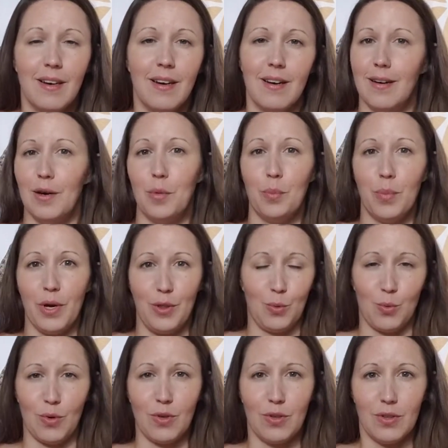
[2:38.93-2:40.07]
Um, by the
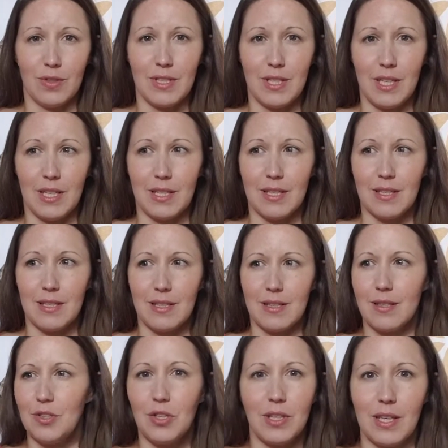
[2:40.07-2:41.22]
world is is
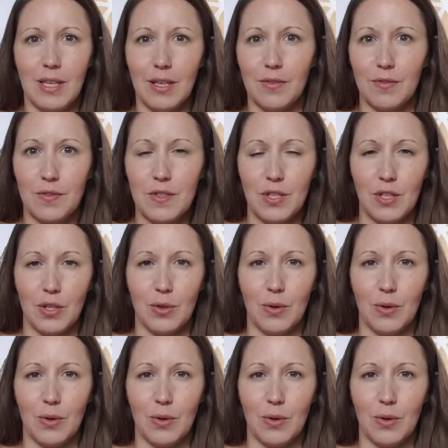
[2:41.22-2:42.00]
such a gift, you know.